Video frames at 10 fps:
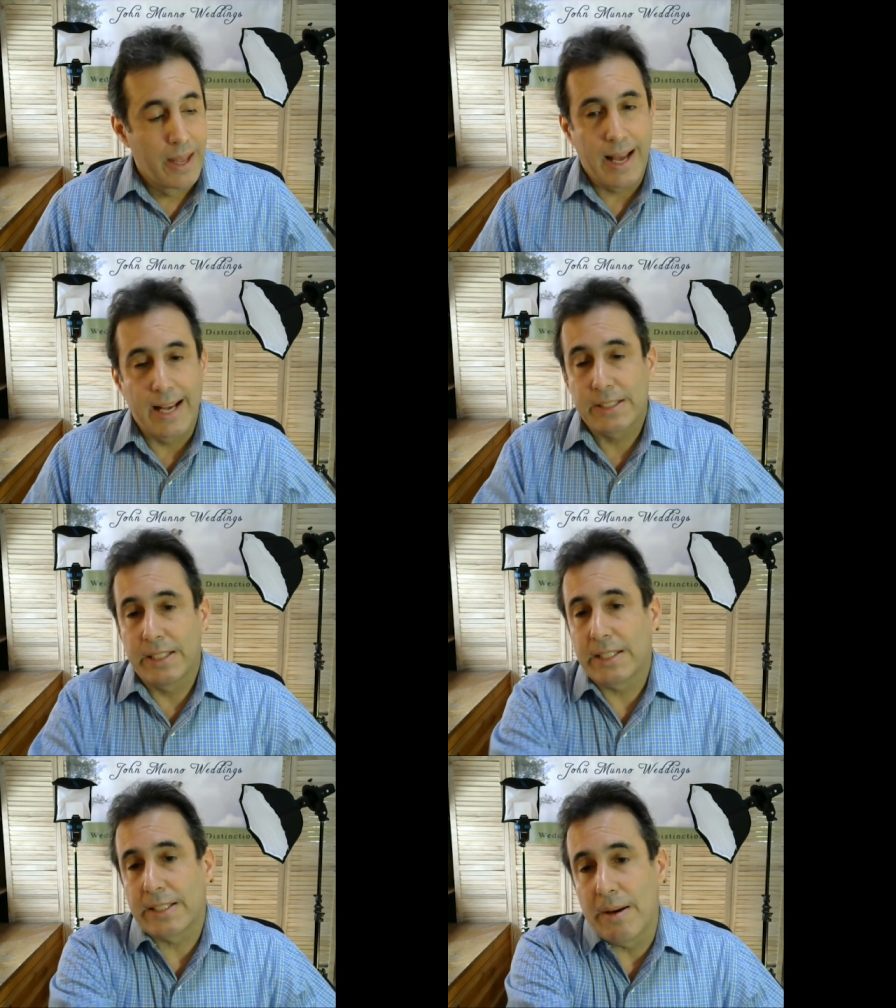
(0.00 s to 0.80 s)
as an
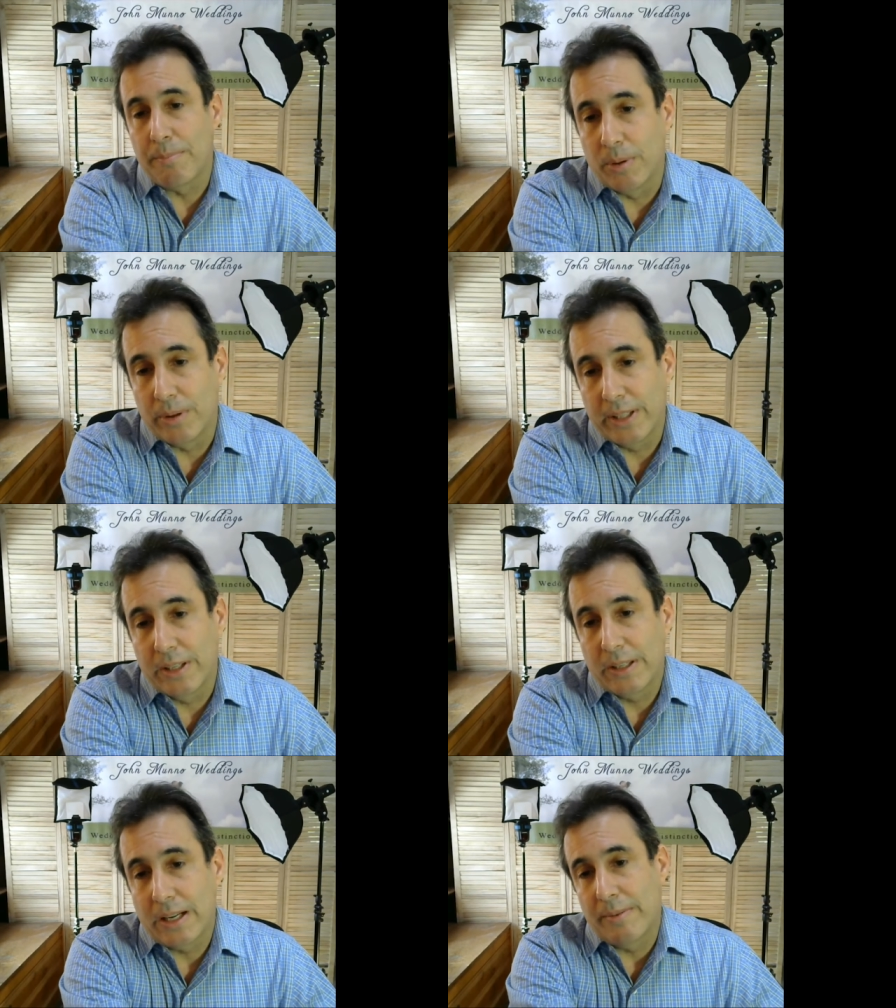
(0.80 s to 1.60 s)
example
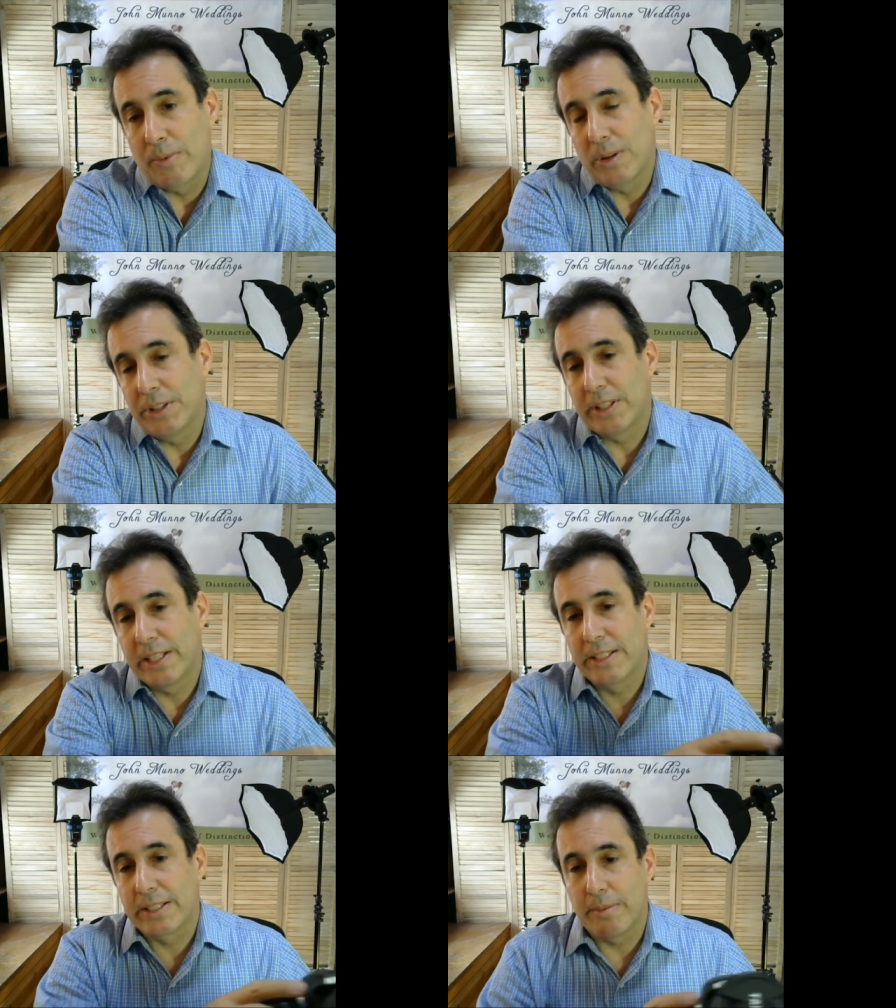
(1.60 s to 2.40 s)
here, I'm all into
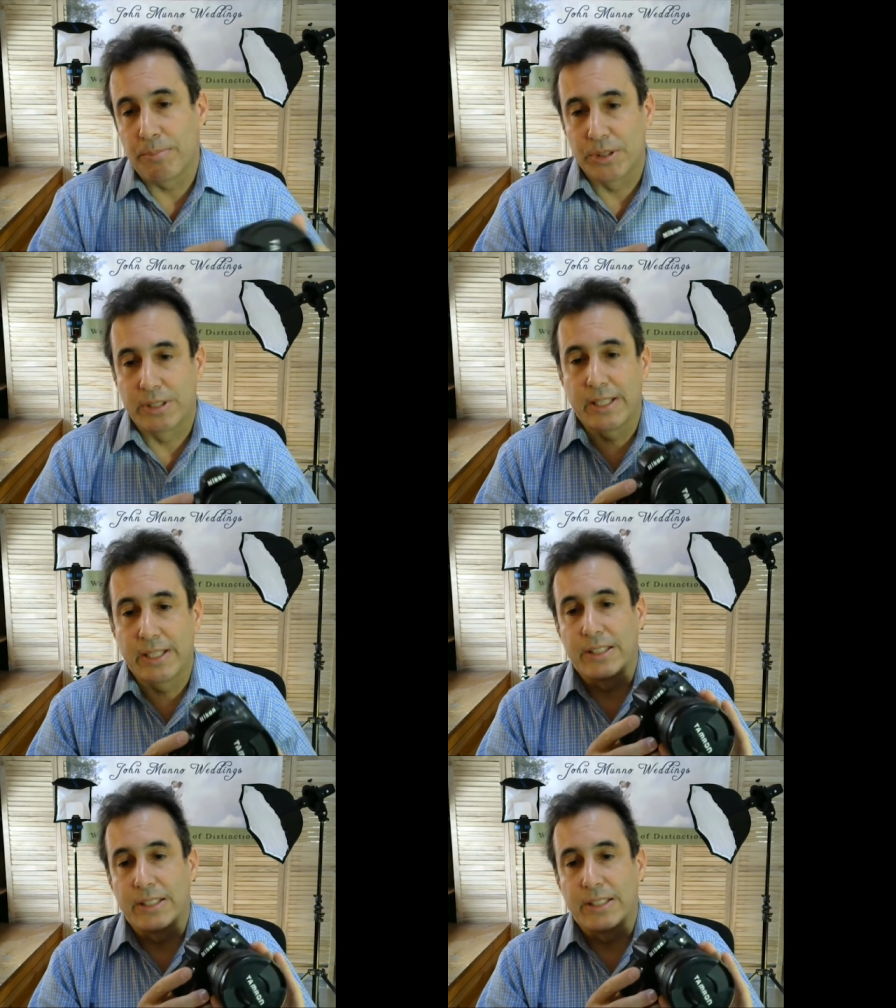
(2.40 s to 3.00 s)
examples today.